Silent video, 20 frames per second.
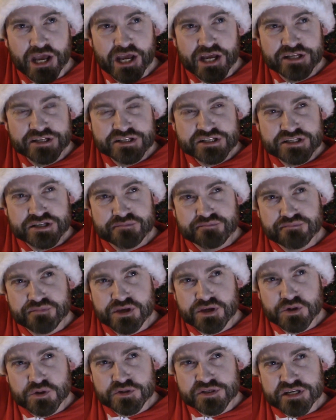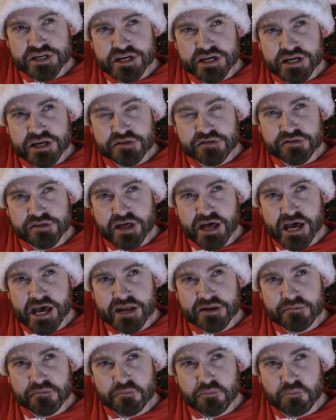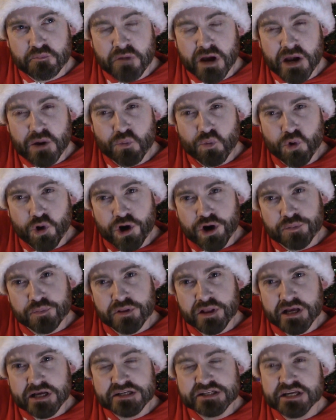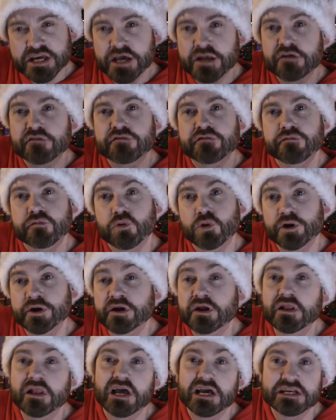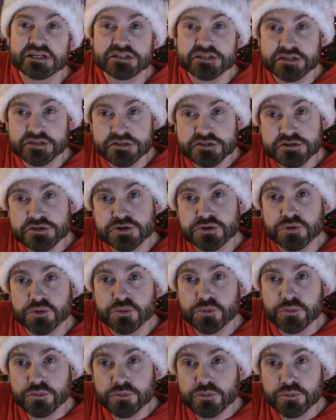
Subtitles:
It's the music that my workplace can afford the license to.